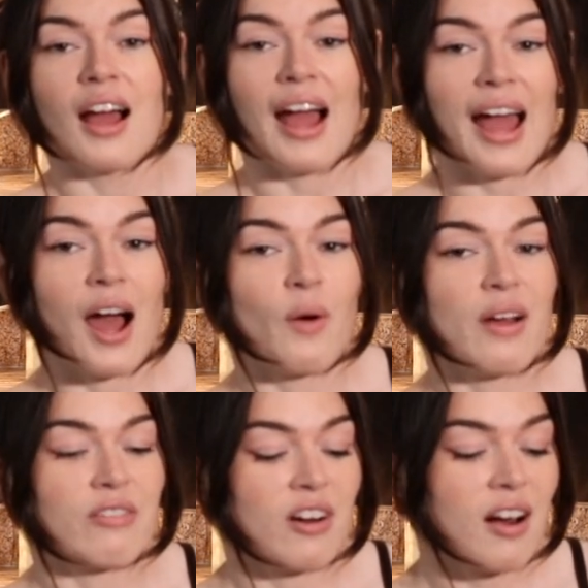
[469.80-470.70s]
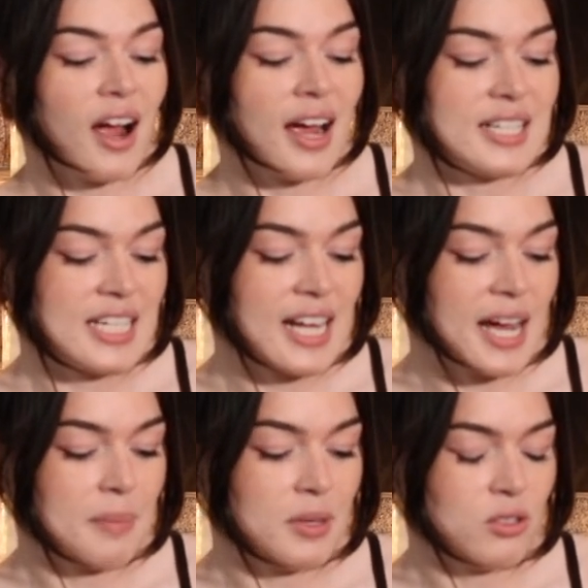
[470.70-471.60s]
However, I did
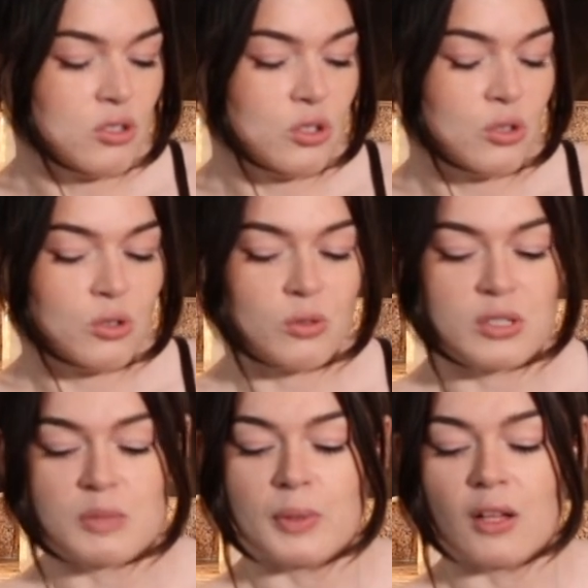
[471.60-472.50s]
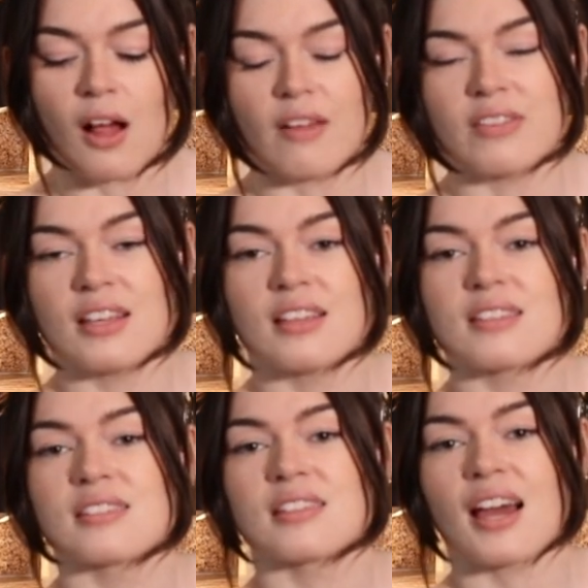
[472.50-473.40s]
happen to spill all of
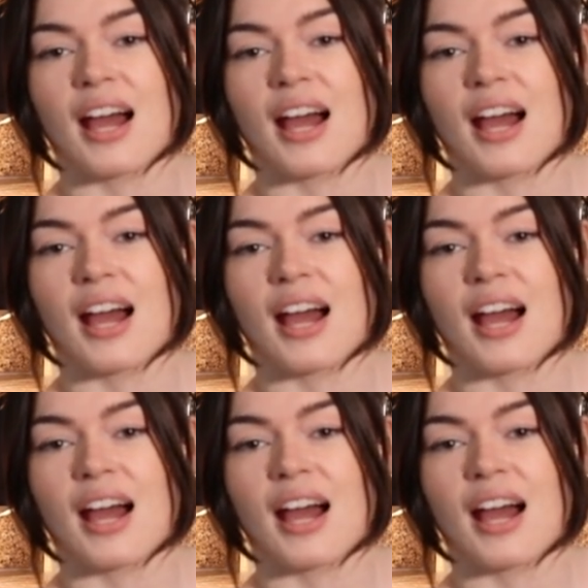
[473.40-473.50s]
these